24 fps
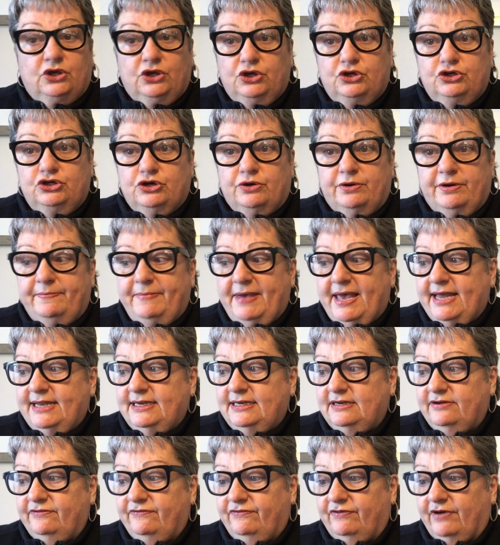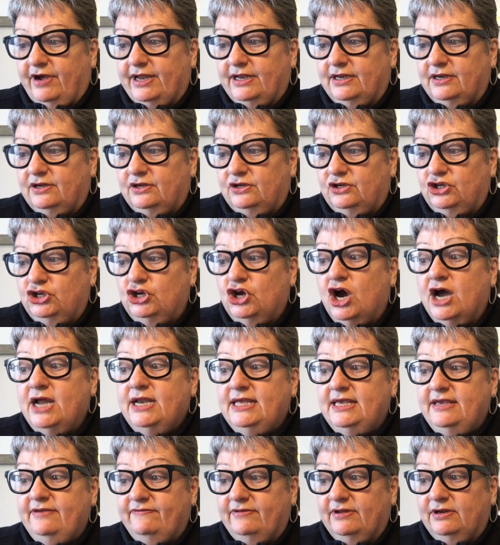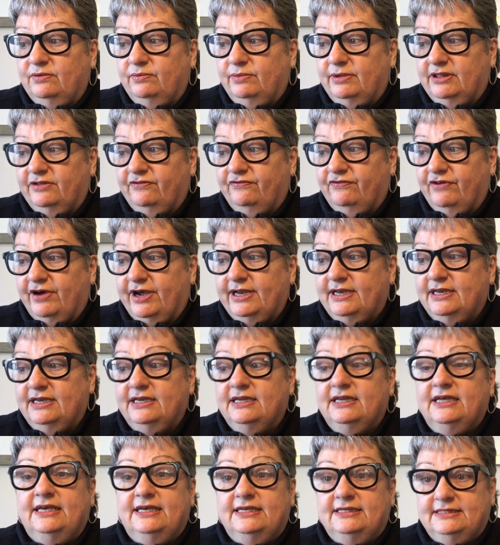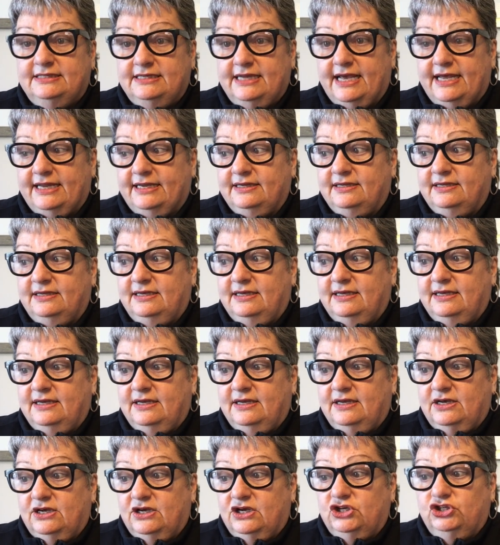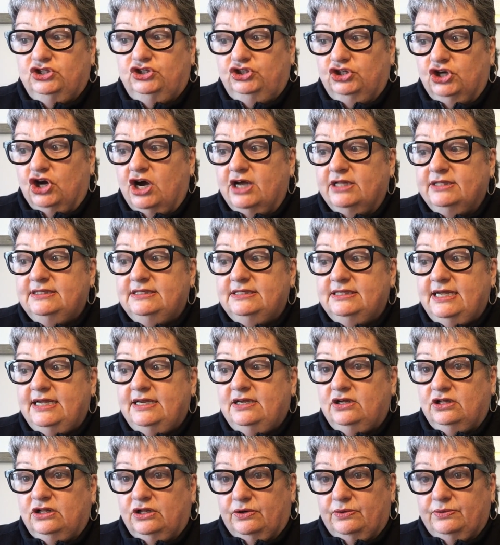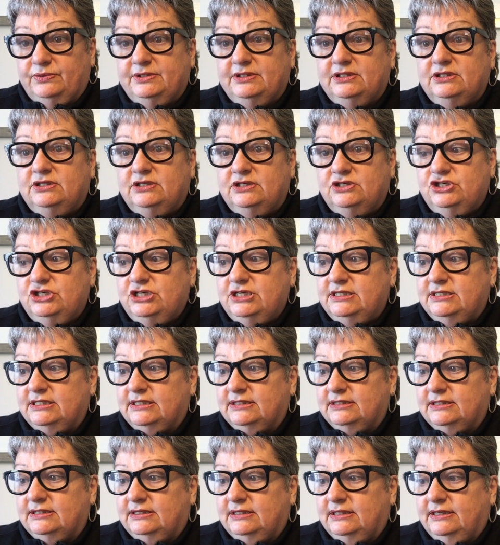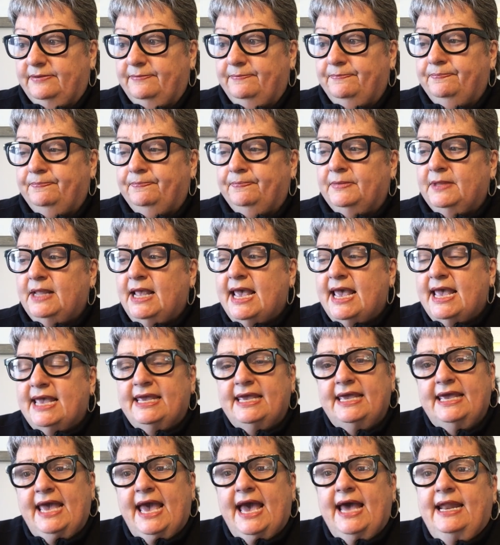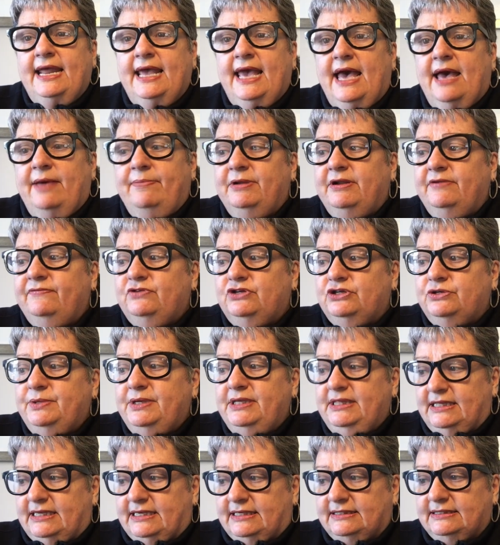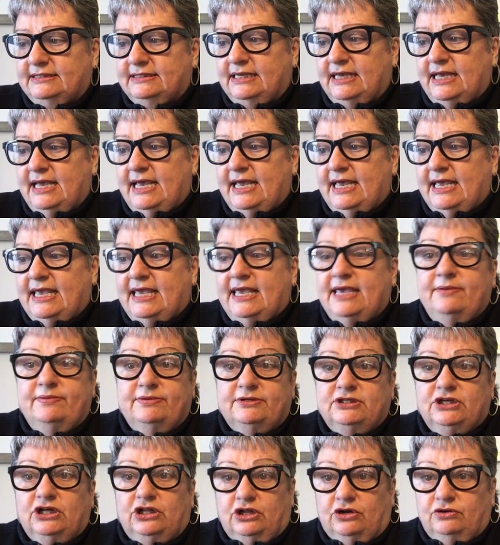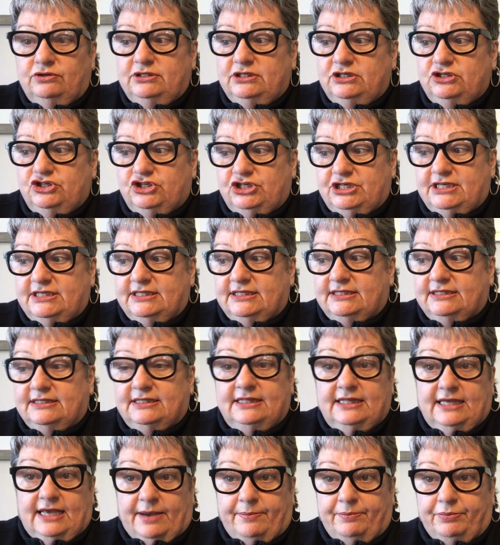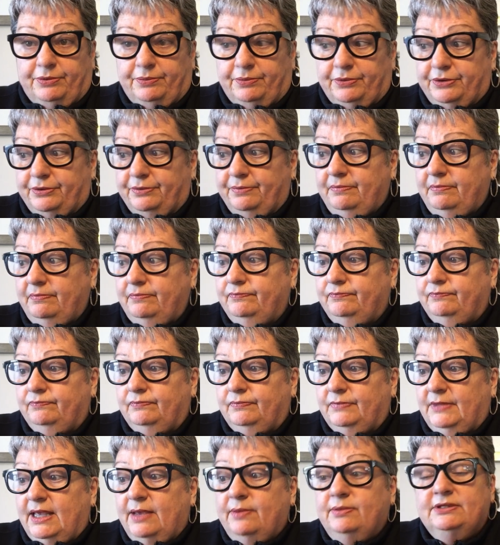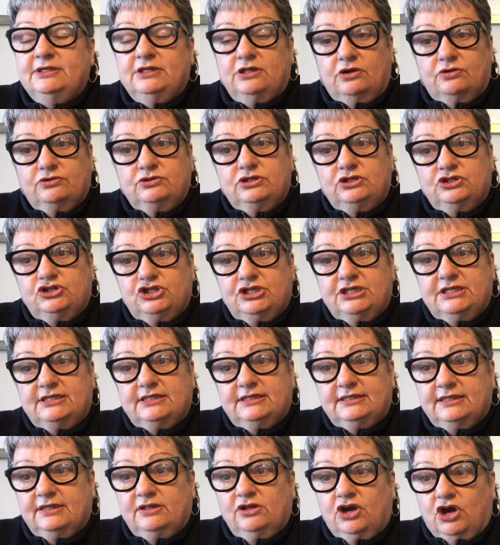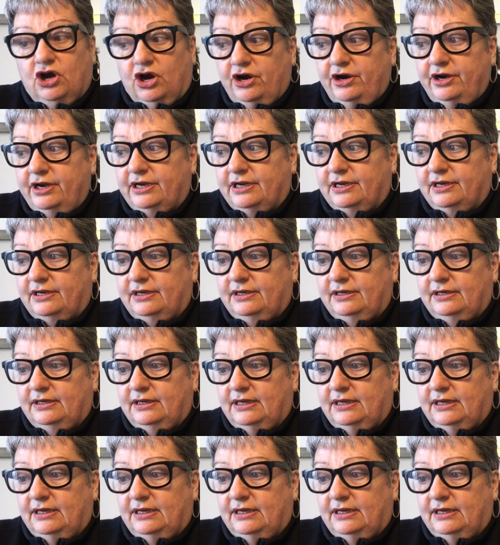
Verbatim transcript: You don't abandon a friend, not even when the friend is dead. John stayed close to Jesus. He had a habit of doing this. He was close to Jesus in the upper room. He was close to Jesus in the garden.